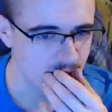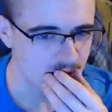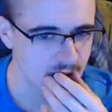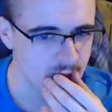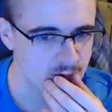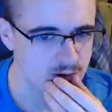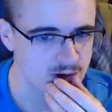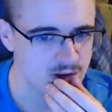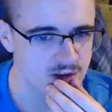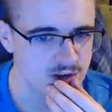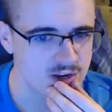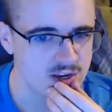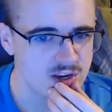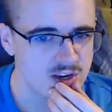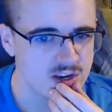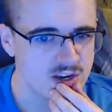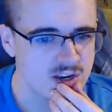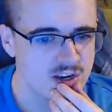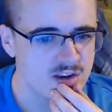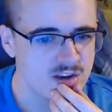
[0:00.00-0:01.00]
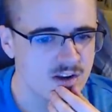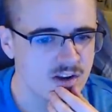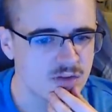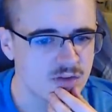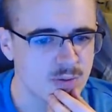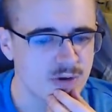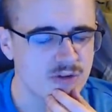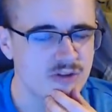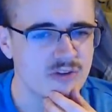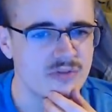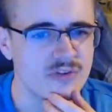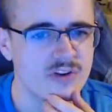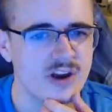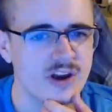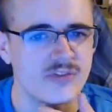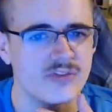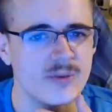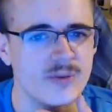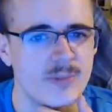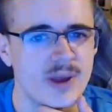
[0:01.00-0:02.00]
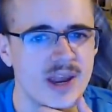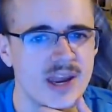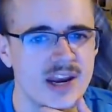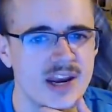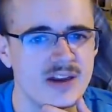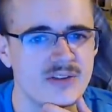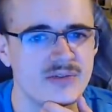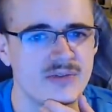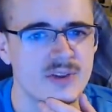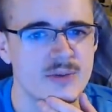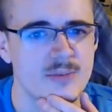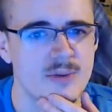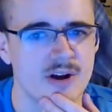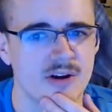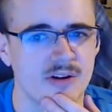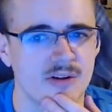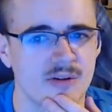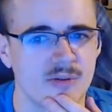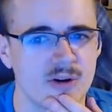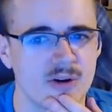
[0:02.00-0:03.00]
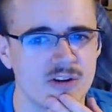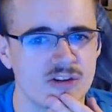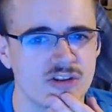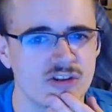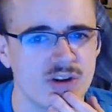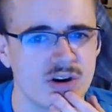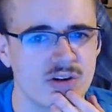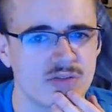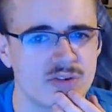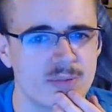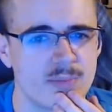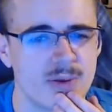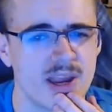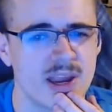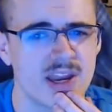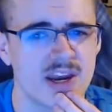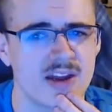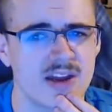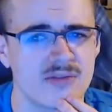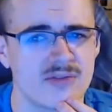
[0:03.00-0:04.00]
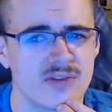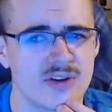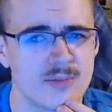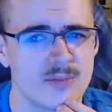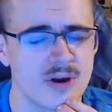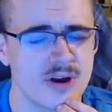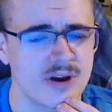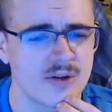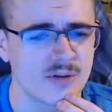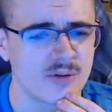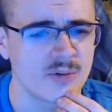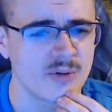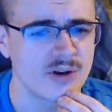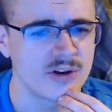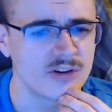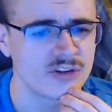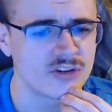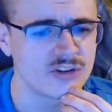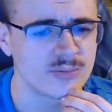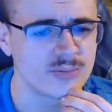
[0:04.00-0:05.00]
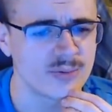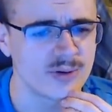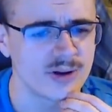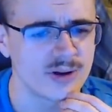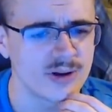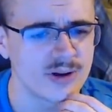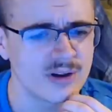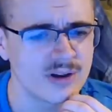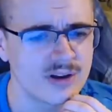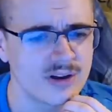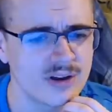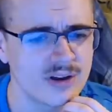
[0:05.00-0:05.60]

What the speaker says: moment. I suppose if you have to pay that for the Myra ones, you have to pay that for the Myra ones. But,